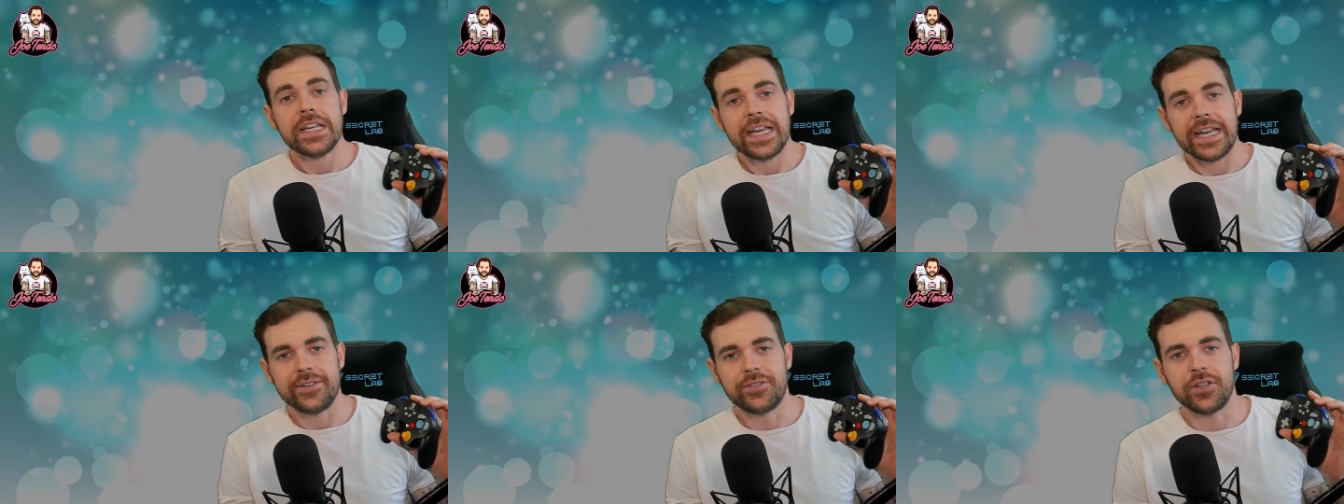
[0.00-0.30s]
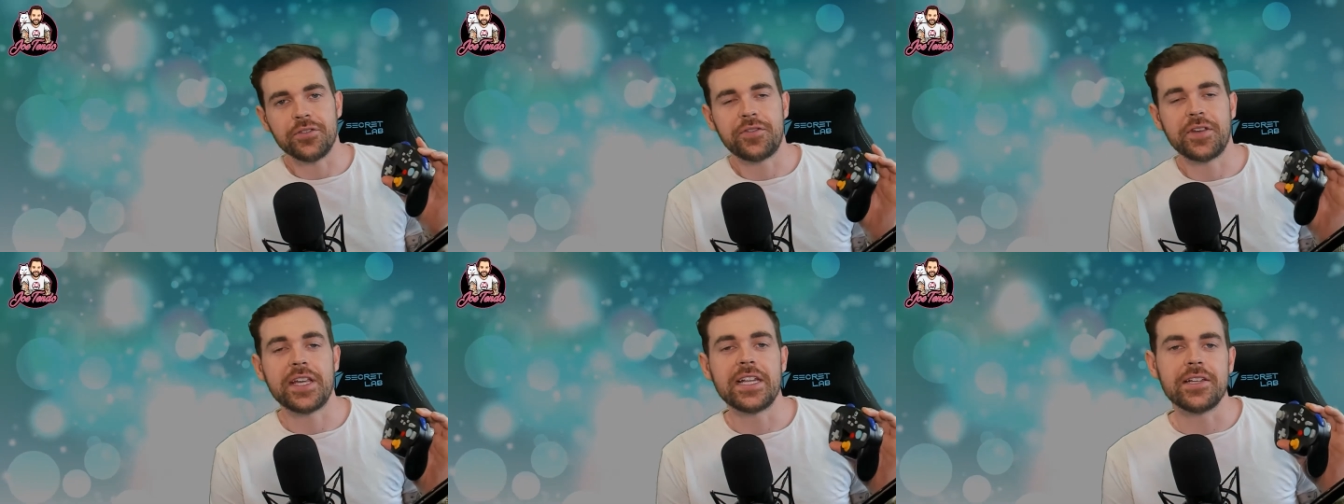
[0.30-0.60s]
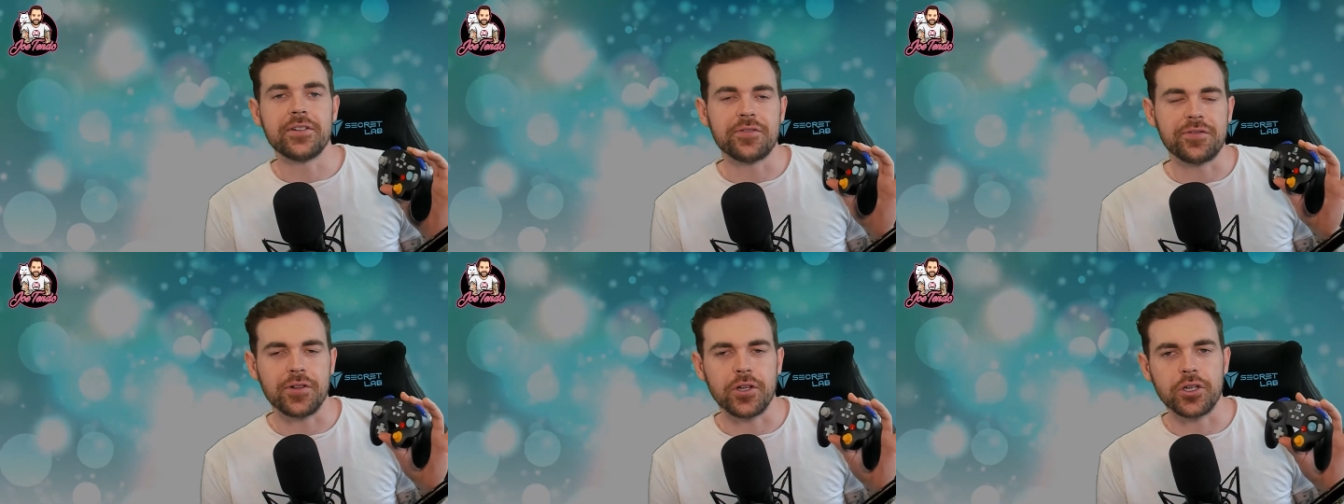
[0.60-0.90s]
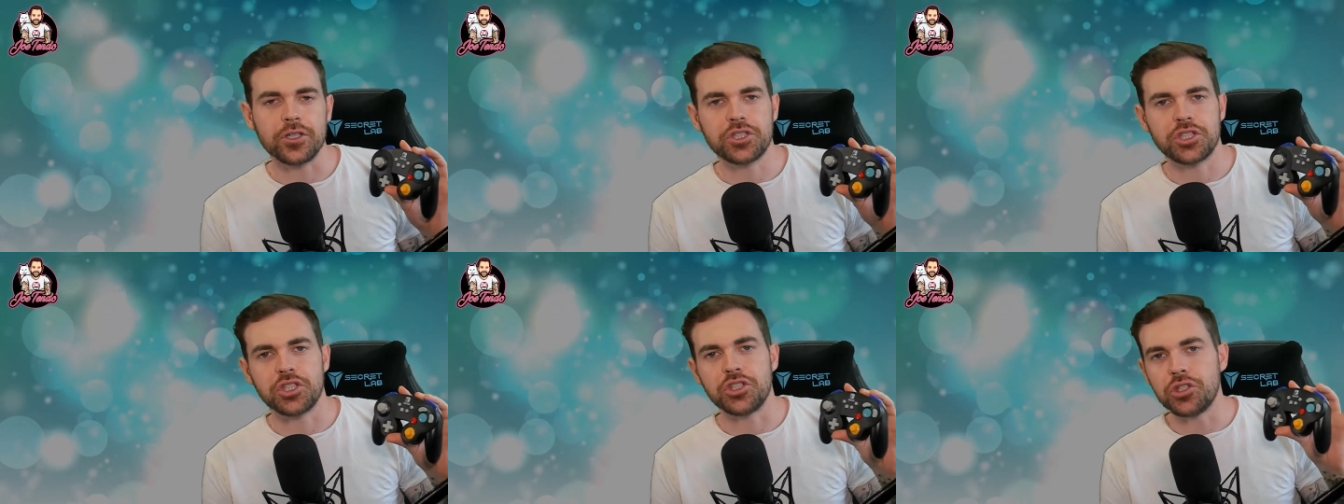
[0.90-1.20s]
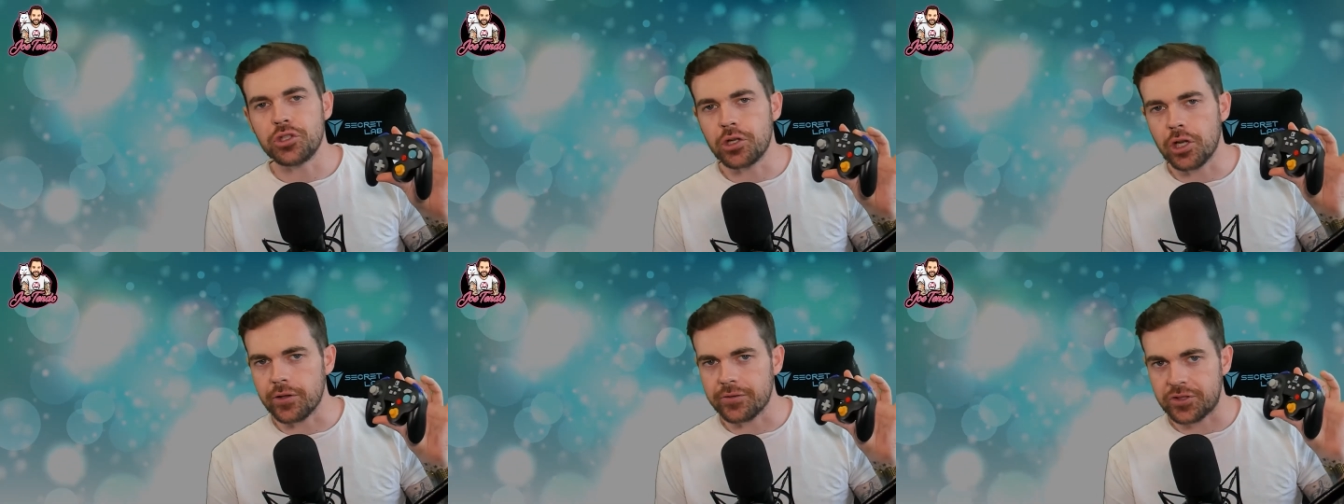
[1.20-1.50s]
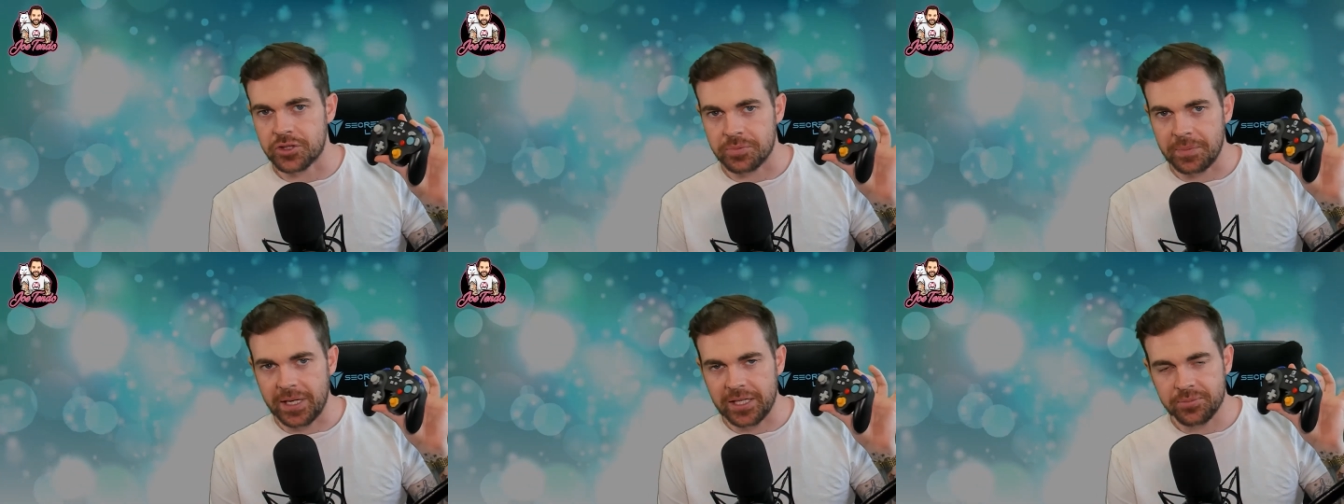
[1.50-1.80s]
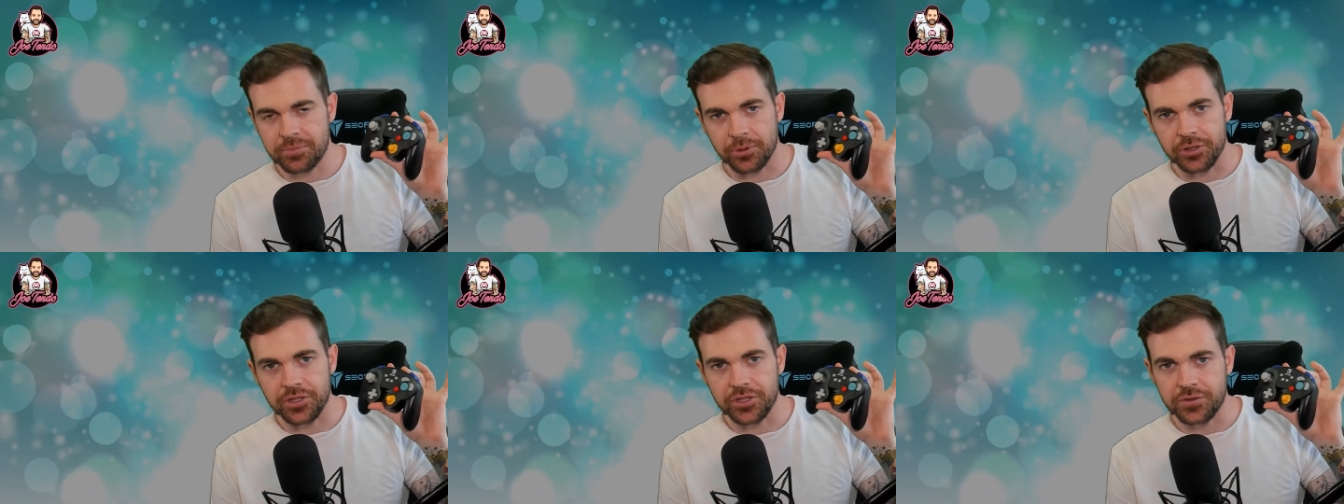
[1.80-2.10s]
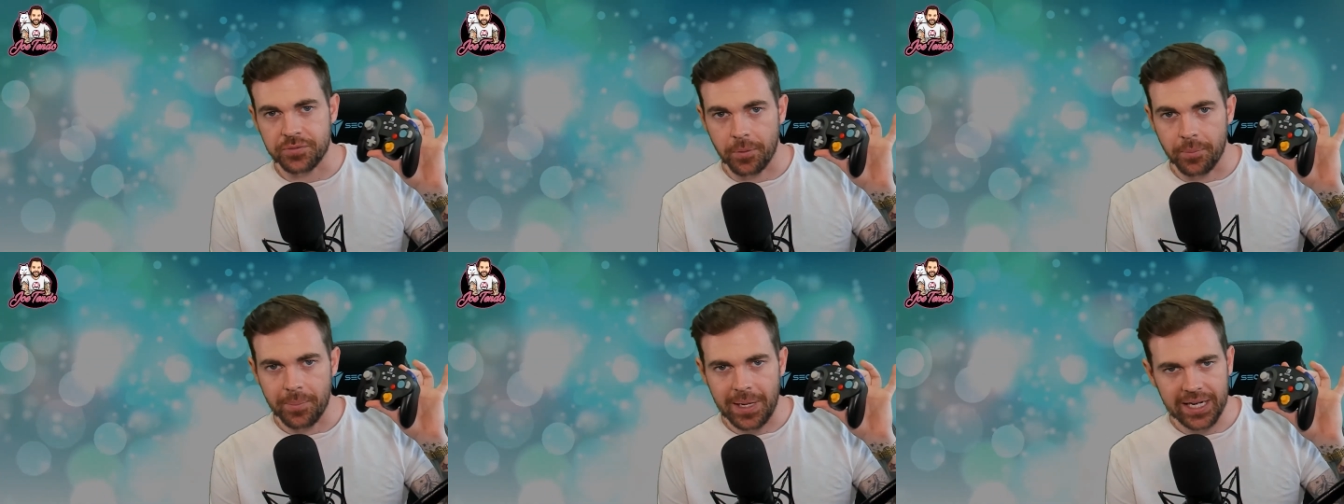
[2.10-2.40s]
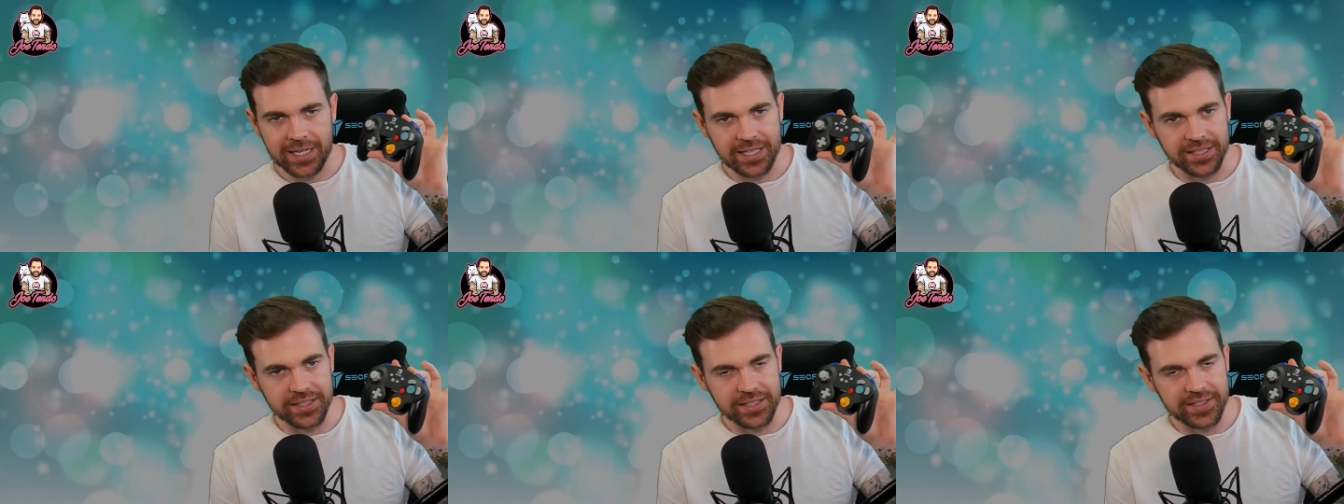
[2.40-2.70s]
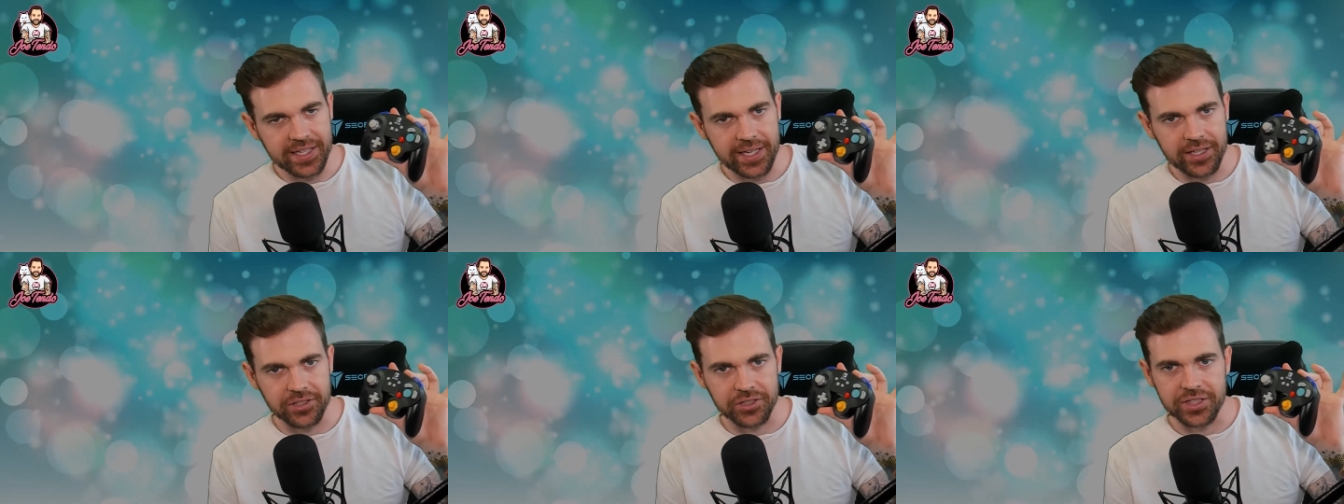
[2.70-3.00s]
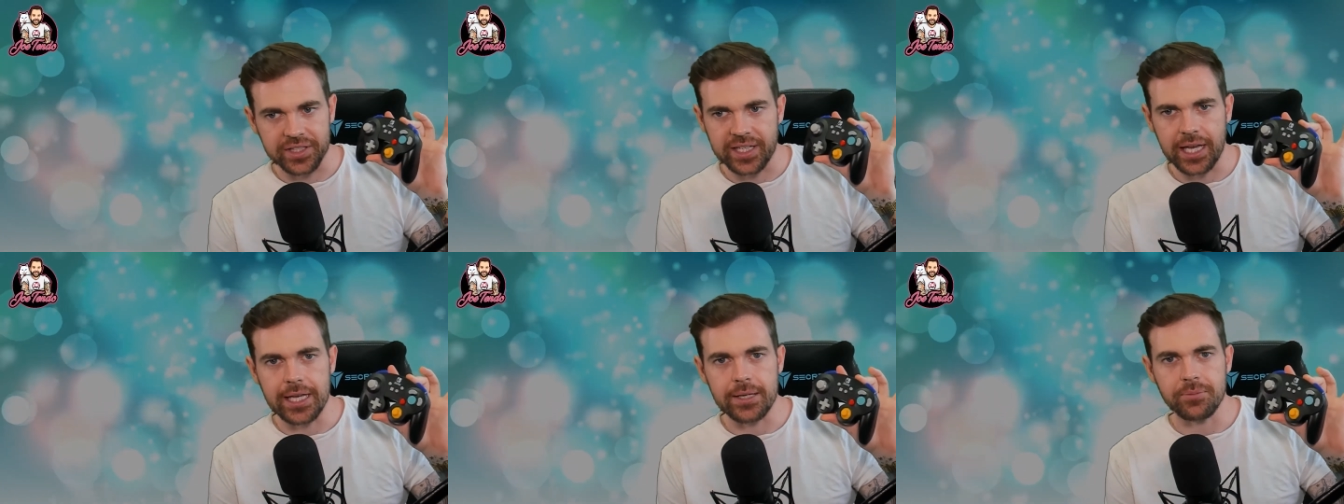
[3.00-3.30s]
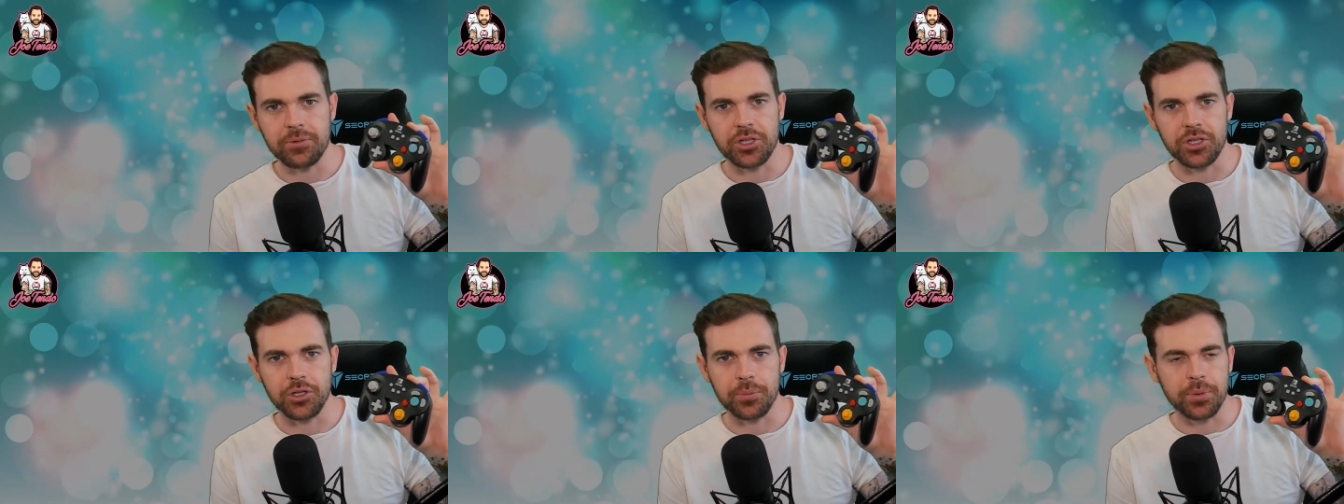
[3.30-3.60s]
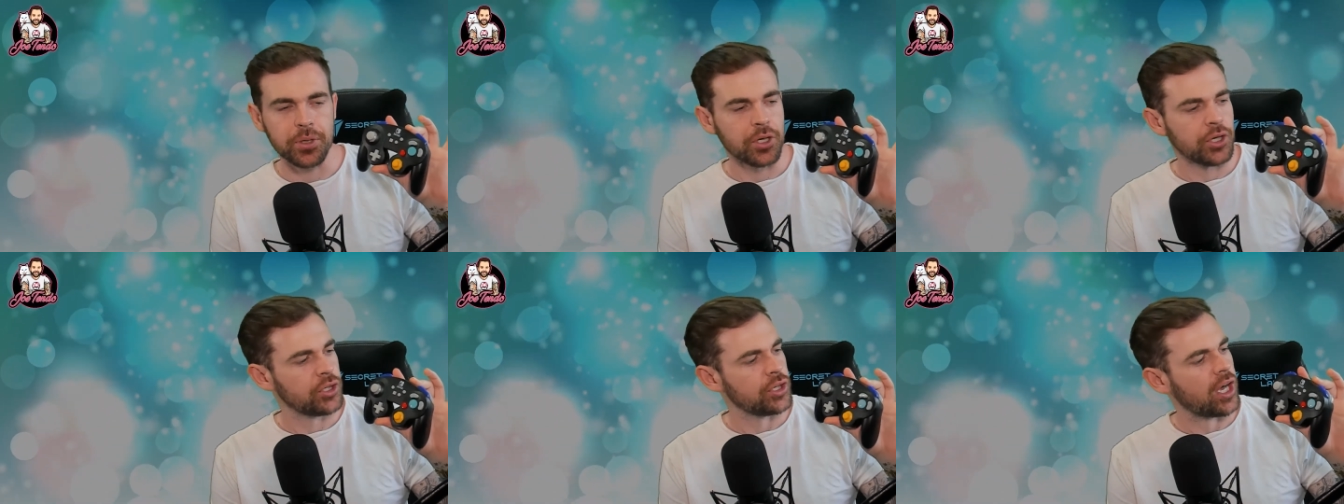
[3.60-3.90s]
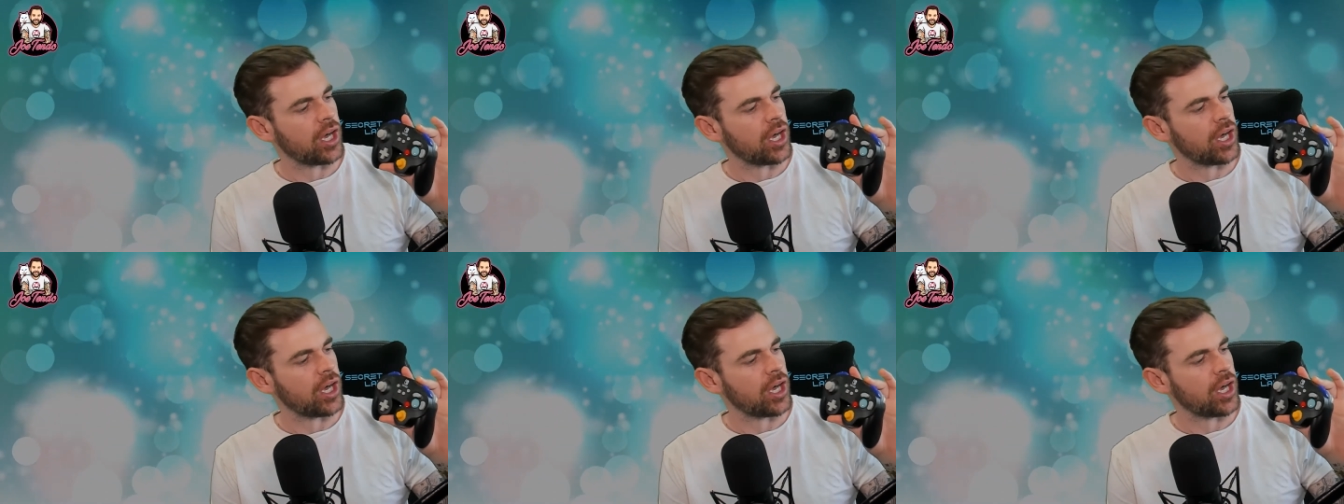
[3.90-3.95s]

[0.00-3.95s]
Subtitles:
If you're feeling flush and you loved Smash Brothers from back in the day on the GameCube,